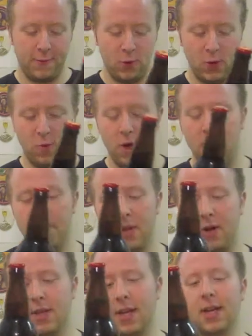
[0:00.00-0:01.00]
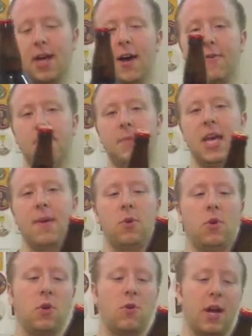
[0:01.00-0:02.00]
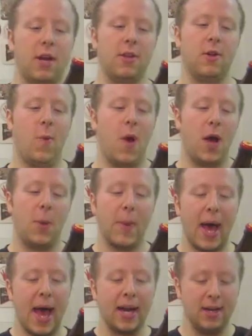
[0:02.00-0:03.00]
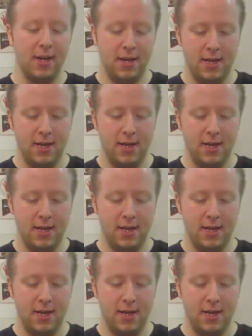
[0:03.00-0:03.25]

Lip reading: be doing a beer that I got from Chemical Craig a little while back.